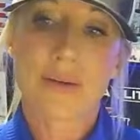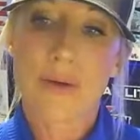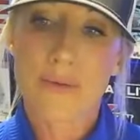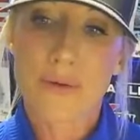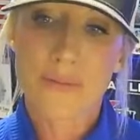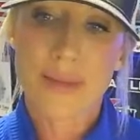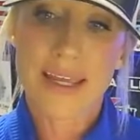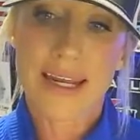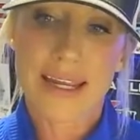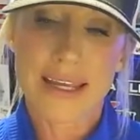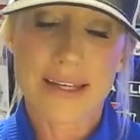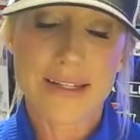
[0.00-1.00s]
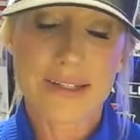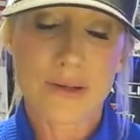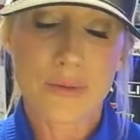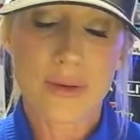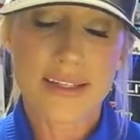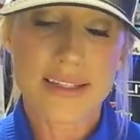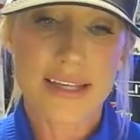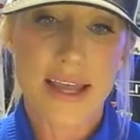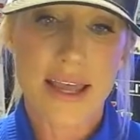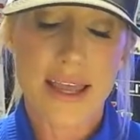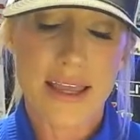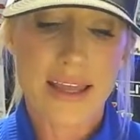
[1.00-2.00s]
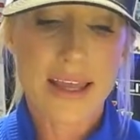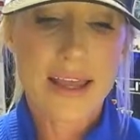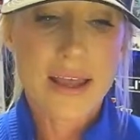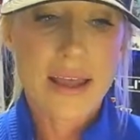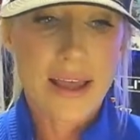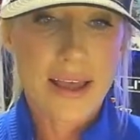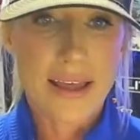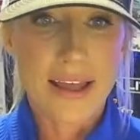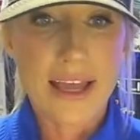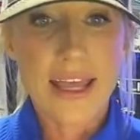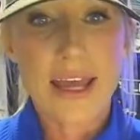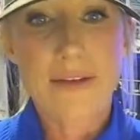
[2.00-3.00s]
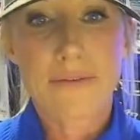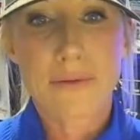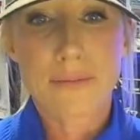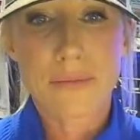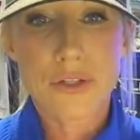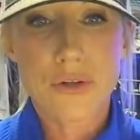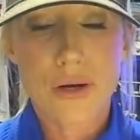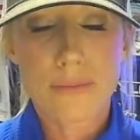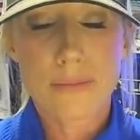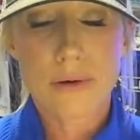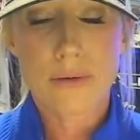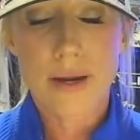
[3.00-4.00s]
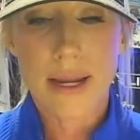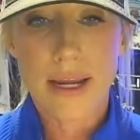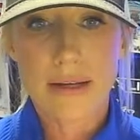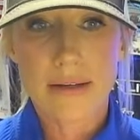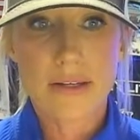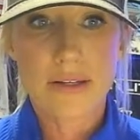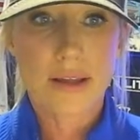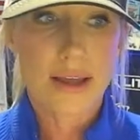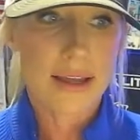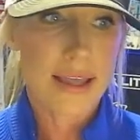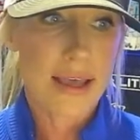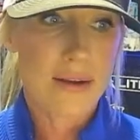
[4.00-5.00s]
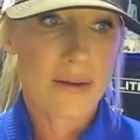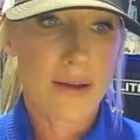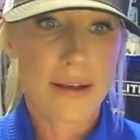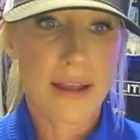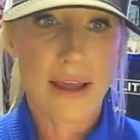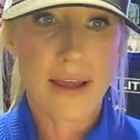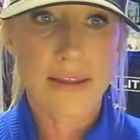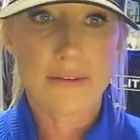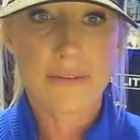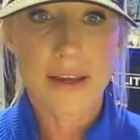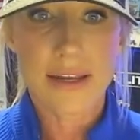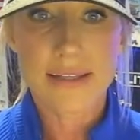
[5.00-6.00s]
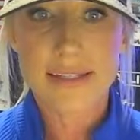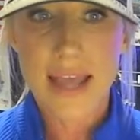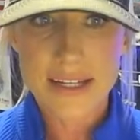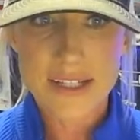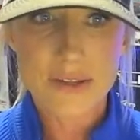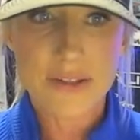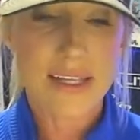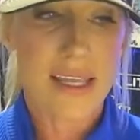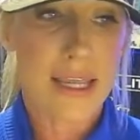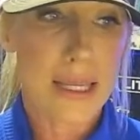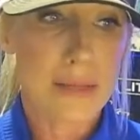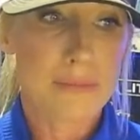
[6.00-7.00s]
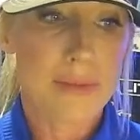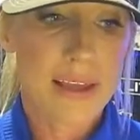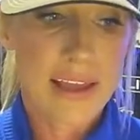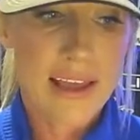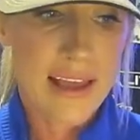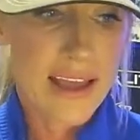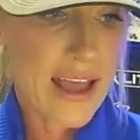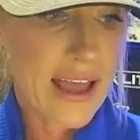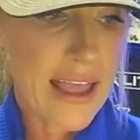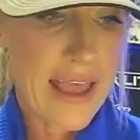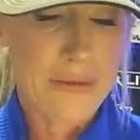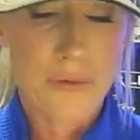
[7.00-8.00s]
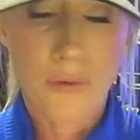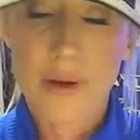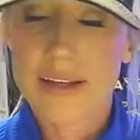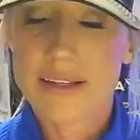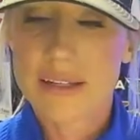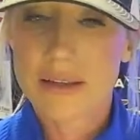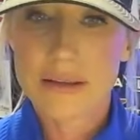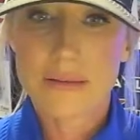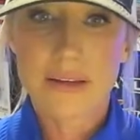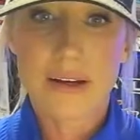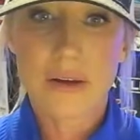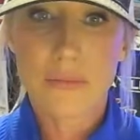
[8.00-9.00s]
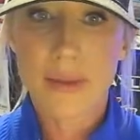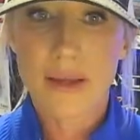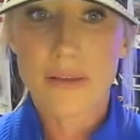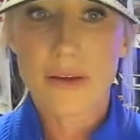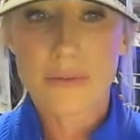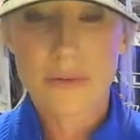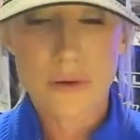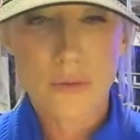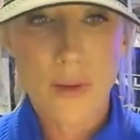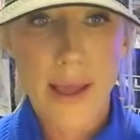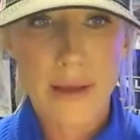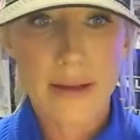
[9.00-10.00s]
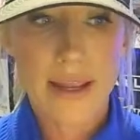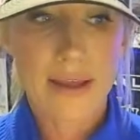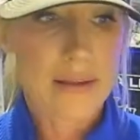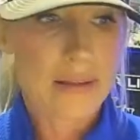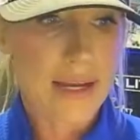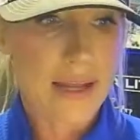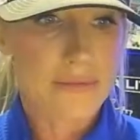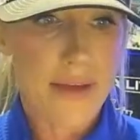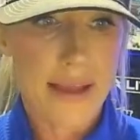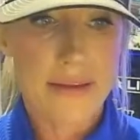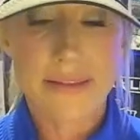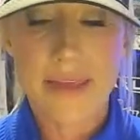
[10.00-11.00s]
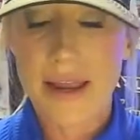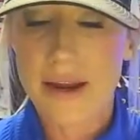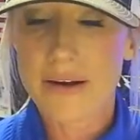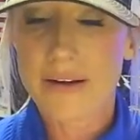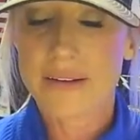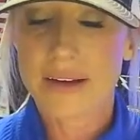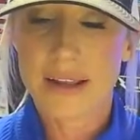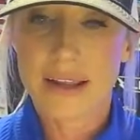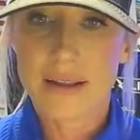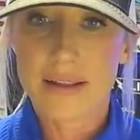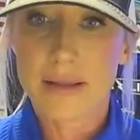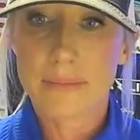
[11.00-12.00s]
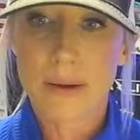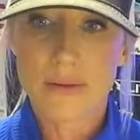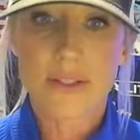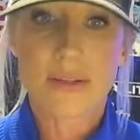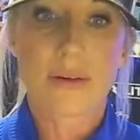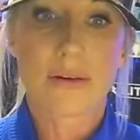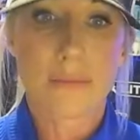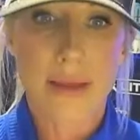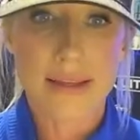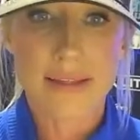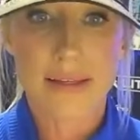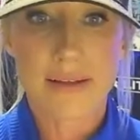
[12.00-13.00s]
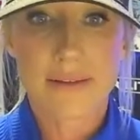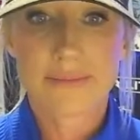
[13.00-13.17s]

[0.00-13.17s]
I won't be getting it until Wednesday. I got it from Jordan Marine. I got on the Phoenix national team. I have wanted to, be on there for a while now, and I'm finally there, and the boats are amazing.